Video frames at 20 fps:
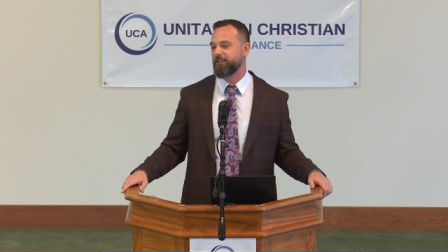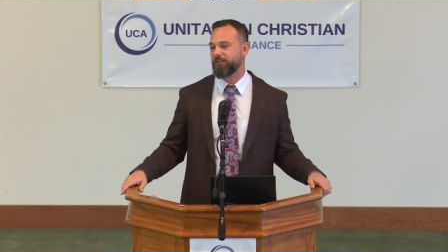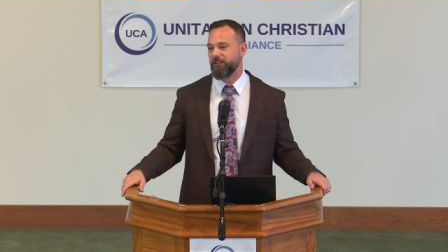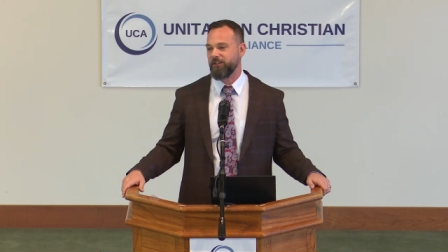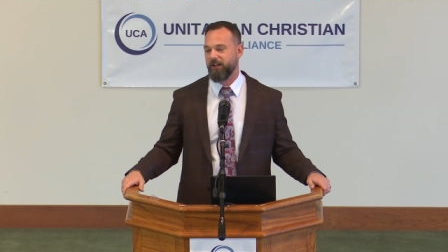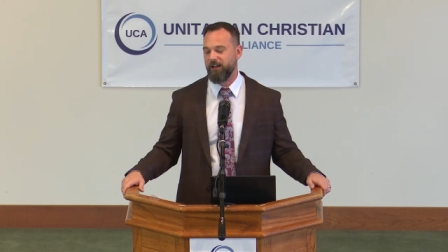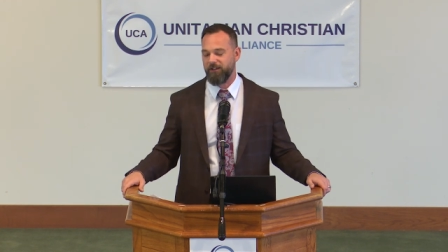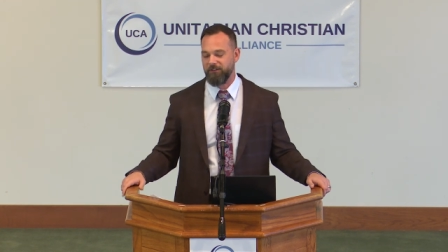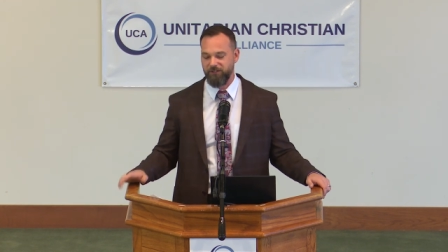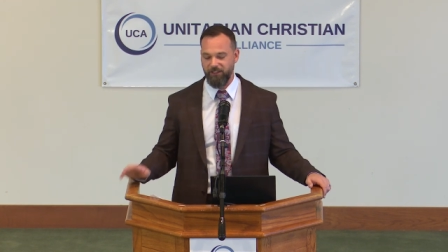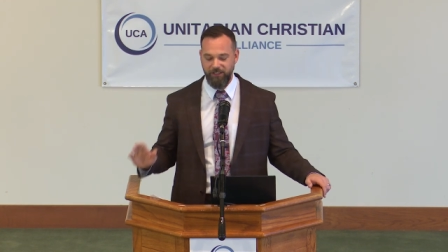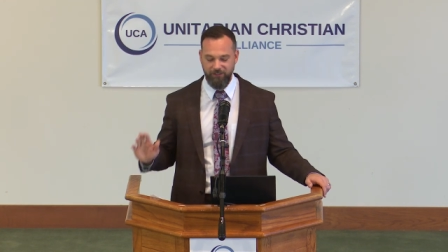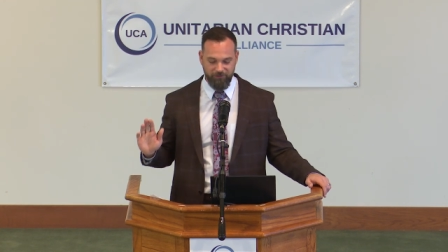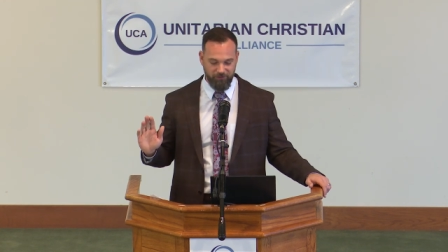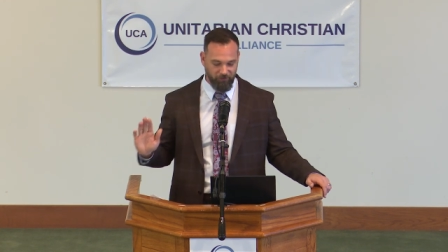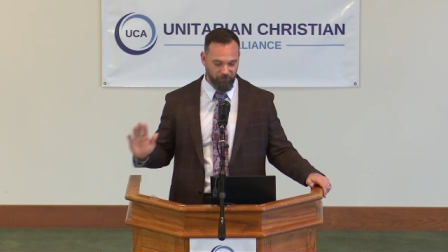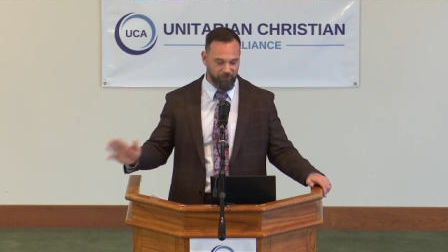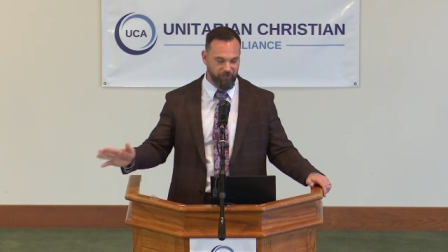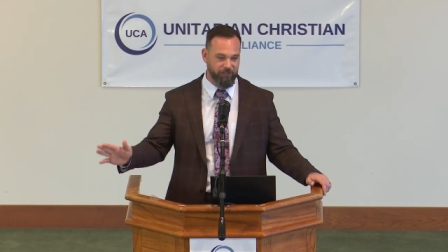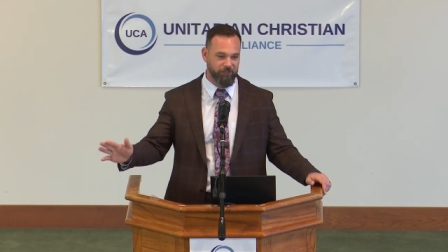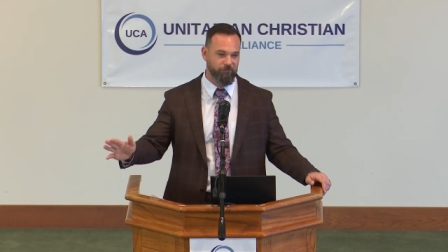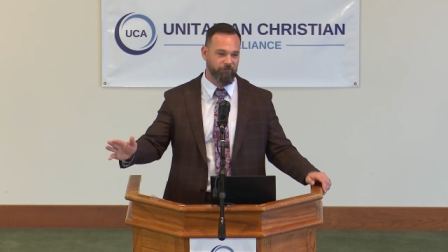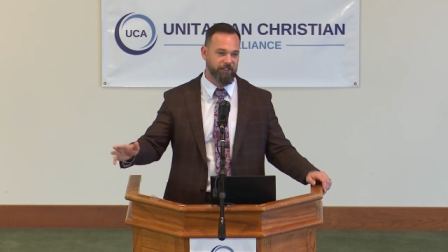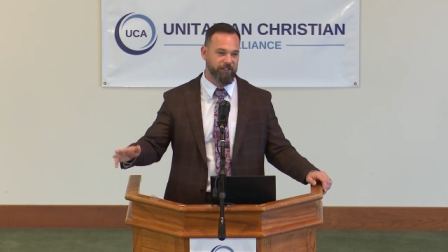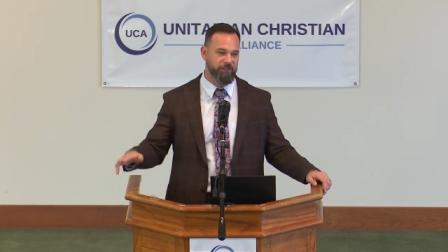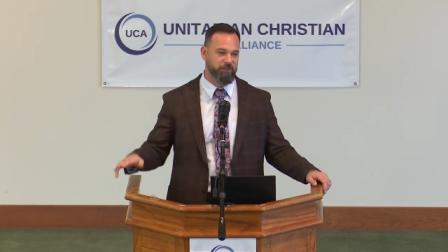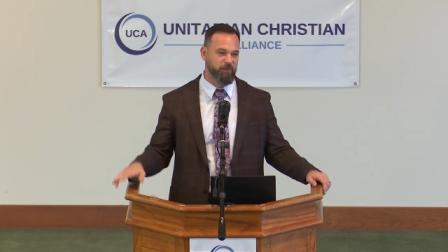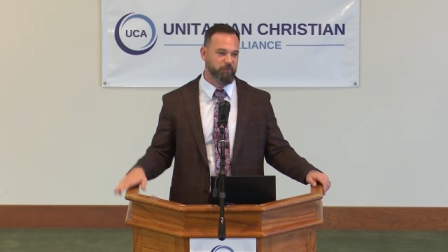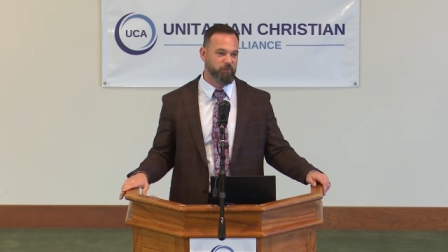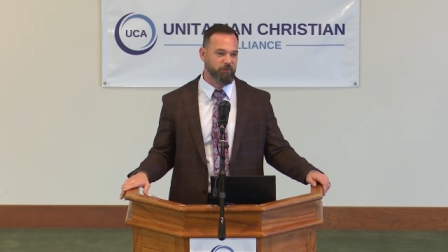So then I was like totally
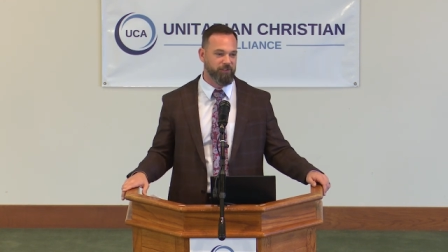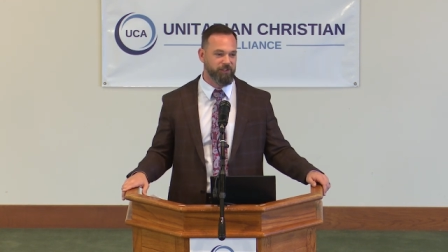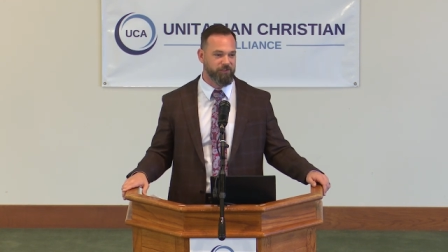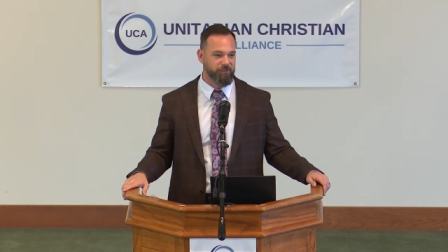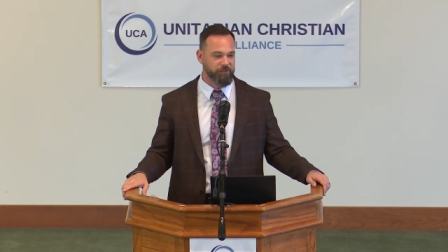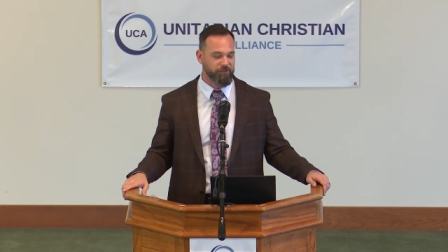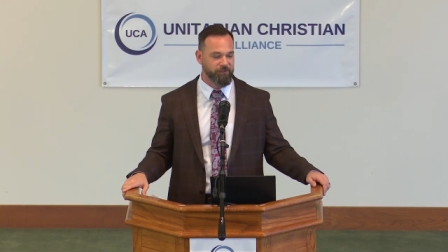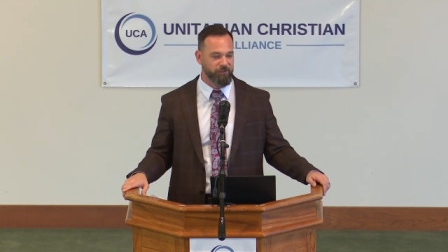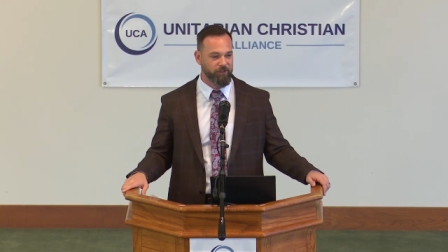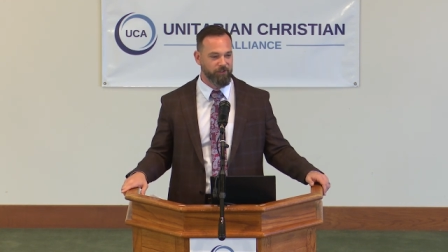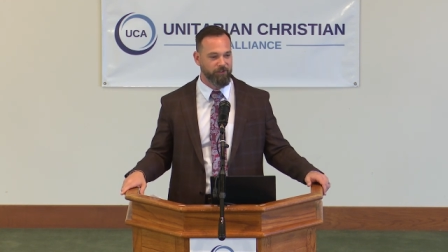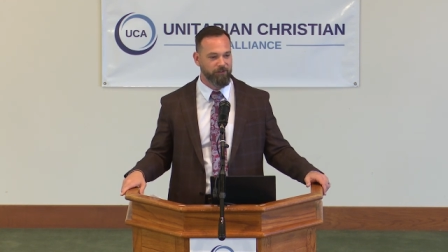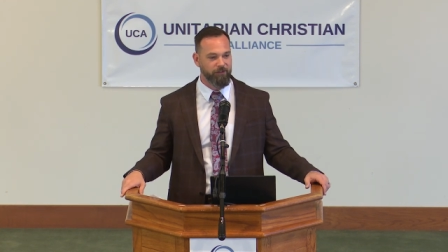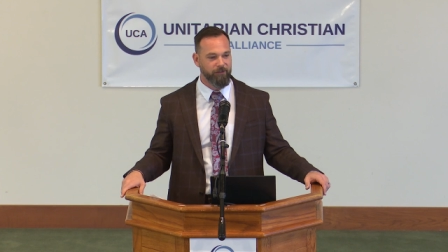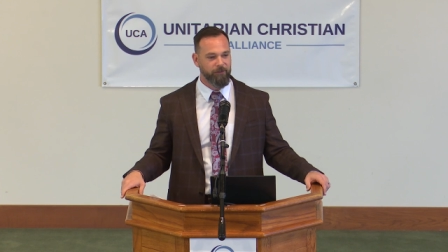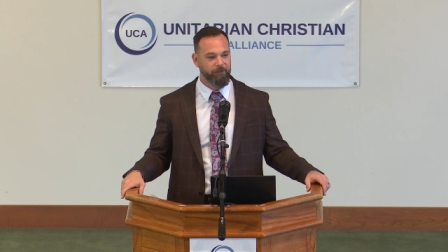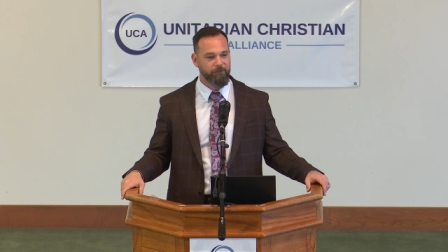convinced. The Paulicians are